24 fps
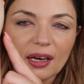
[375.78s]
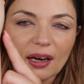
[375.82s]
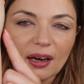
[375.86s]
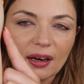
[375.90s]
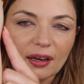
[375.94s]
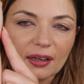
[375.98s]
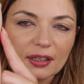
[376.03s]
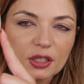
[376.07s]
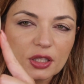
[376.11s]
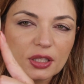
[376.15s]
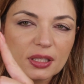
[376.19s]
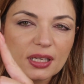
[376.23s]

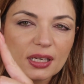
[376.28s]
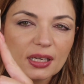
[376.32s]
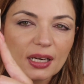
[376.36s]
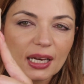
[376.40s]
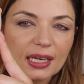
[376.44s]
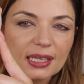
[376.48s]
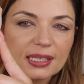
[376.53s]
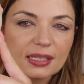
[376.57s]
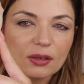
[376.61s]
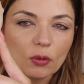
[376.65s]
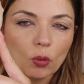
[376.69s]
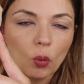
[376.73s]
uh, it's just a
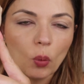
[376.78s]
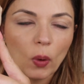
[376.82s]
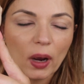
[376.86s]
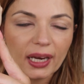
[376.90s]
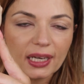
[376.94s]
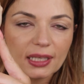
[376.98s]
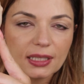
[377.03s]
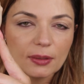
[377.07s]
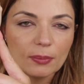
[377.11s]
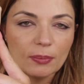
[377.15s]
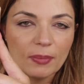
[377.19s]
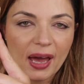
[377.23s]
nice
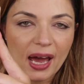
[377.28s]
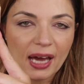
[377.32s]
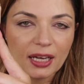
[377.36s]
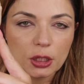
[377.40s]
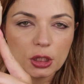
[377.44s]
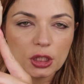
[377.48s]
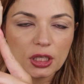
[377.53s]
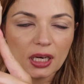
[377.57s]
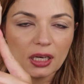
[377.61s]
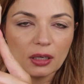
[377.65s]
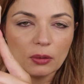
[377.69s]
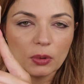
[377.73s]
white matte
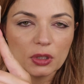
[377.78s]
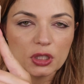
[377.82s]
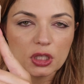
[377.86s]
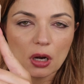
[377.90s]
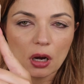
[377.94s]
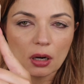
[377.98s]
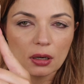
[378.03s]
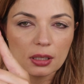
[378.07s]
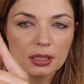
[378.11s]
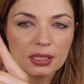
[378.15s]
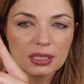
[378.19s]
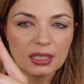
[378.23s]
shade, which
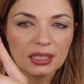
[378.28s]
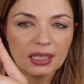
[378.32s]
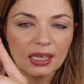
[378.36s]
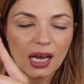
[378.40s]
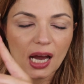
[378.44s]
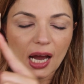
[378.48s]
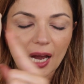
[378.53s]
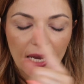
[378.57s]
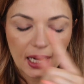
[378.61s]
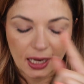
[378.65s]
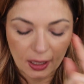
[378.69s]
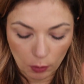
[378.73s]
honestly
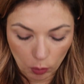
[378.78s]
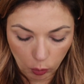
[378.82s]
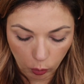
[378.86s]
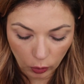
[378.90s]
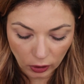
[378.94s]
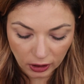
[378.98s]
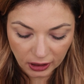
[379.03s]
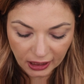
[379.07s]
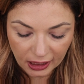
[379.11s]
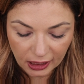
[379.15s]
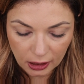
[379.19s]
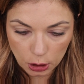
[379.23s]
I
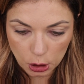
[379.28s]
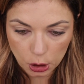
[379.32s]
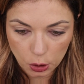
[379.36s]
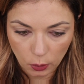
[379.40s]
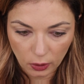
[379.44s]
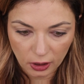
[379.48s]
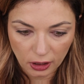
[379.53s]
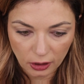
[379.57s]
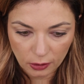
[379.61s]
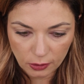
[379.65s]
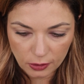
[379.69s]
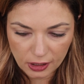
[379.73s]
really
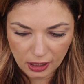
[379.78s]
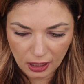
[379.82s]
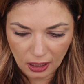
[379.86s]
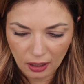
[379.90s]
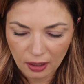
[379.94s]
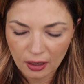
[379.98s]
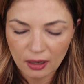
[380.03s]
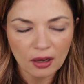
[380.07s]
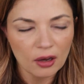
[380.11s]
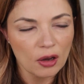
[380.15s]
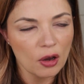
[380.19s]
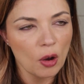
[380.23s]
enjoyed
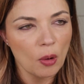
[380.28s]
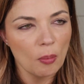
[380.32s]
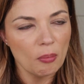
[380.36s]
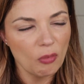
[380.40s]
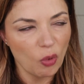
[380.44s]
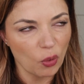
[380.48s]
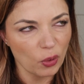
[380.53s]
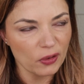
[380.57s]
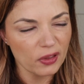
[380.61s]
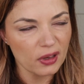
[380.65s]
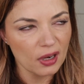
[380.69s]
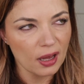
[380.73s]
using
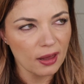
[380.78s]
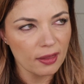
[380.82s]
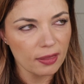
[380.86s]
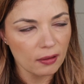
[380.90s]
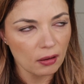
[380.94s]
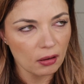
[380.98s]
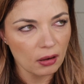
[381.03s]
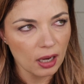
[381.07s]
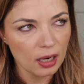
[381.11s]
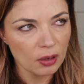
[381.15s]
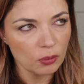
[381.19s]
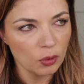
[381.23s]
more than I
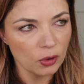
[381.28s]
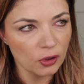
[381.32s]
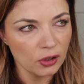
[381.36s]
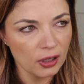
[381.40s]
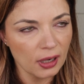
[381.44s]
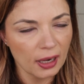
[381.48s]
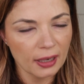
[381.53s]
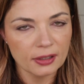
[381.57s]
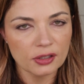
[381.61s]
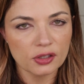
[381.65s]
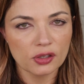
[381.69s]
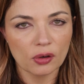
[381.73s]
thought I
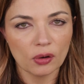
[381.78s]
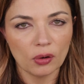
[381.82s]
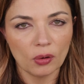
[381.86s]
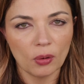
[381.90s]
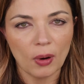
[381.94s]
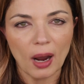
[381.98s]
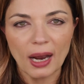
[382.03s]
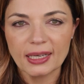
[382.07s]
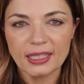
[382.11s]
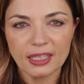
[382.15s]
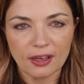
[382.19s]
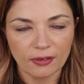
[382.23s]
would, and
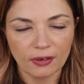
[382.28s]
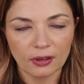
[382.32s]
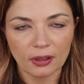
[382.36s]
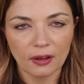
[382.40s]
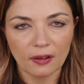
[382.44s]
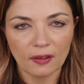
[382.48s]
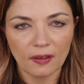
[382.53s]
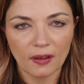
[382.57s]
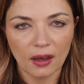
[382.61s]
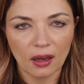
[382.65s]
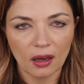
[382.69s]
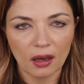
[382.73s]
so I
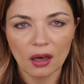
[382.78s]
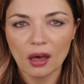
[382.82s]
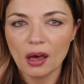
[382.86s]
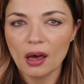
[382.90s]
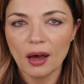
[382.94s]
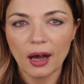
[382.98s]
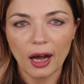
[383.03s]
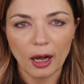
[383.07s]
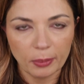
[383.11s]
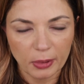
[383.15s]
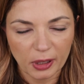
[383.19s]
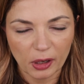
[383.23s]
definitely think
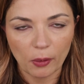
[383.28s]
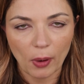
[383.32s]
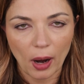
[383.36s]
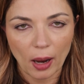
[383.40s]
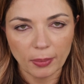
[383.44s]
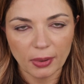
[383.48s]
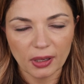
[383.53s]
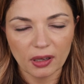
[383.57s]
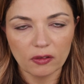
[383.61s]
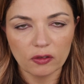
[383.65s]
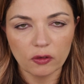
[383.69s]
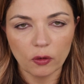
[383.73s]
I'll be
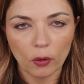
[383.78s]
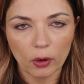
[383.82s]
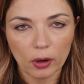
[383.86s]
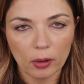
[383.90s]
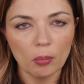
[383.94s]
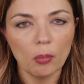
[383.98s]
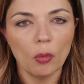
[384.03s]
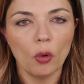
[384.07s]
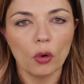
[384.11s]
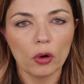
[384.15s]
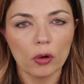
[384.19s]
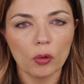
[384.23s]
grabbing for
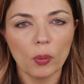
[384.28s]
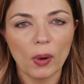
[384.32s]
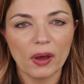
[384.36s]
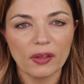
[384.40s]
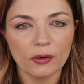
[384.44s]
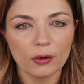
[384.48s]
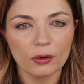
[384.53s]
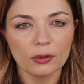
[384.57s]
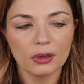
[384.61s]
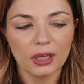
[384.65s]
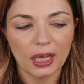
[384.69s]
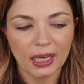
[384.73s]
it more,
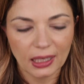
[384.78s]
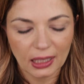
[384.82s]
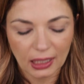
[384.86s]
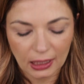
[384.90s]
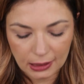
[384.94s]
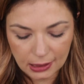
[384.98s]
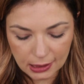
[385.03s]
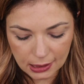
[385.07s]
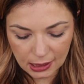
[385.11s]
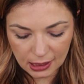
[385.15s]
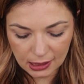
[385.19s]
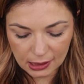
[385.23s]
whether like
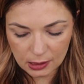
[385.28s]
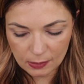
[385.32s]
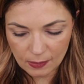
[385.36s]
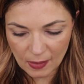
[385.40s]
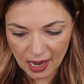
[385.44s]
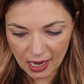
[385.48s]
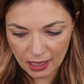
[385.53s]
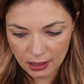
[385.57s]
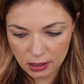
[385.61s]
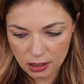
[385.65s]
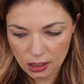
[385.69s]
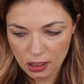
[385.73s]
it's this
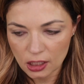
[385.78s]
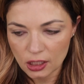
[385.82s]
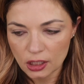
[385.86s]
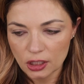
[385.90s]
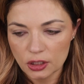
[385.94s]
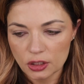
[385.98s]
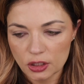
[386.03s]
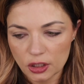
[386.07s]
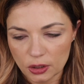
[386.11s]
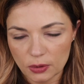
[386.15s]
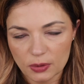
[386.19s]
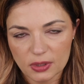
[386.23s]
matte
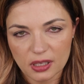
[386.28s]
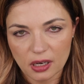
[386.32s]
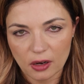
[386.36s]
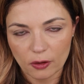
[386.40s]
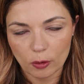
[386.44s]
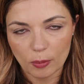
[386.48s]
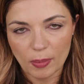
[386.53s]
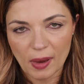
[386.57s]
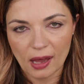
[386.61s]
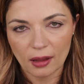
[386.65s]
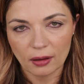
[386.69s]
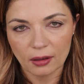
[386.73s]
to use in
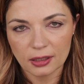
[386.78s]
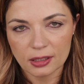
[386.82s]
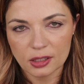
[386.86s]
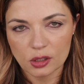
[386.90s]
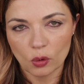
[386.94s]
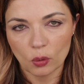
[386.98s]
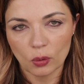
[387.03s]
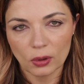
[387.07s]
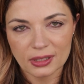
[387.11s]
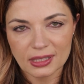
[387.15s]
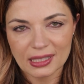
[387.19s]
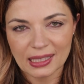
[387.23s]
other palettes
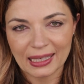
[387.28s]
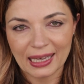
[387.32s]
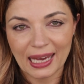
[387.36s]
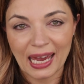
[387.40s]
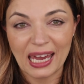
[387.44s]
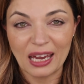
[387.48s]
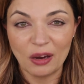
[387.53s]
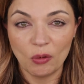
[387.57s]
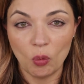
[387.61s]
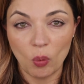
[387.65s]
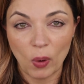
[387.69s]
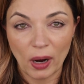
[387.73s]
or it's like
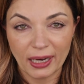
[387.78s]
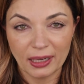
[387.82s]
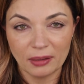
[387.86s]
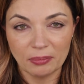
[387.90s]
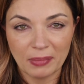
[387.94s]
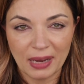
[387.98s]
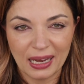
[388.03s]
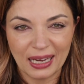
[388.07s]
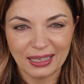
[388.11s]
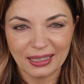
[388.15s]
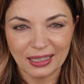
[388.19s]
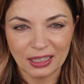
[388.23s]
a white
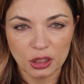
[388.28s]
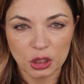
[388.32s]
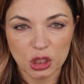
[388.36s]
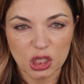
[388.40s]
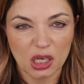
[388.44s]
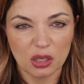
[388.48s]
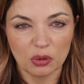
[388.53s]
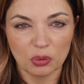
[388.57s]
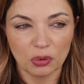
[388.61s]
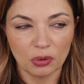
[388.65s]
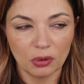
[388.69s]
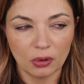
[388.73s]
matte in
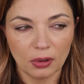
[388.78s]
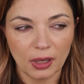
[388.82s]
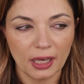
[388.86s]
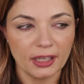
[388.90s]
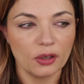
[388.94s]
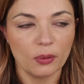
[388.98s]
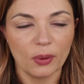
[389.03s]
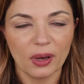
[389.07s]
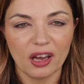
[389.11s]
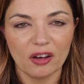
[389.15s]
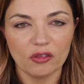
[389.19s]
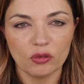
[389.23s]
general. I
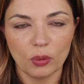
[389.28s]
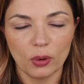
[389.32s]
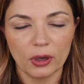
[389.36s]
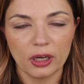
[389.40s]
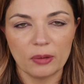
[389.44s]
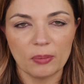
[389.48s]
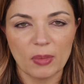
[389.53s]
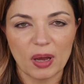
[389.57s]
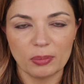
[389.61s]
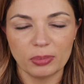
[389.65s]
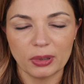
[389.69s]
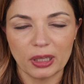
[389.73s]
know I have one
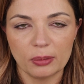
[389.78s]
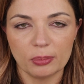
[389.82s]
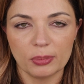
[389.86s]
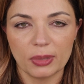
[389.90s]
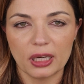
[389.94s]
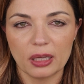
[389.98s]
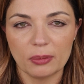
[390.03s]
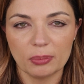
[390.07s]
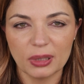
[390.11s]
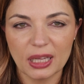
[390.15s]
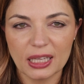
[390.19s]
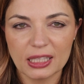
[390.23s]
in my Blend
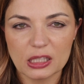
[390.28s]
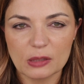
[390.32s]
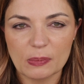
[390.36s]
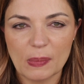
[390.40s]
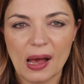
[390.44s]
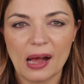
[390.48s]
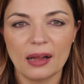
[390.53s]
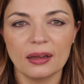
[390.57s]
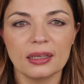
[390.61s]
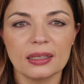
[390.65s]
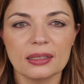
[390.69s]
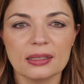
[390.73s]
Bunny Blends
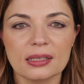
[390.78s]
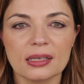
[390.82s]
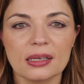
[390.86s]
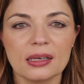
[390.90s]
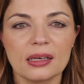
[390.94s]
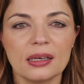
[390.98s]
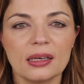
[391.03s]
palette.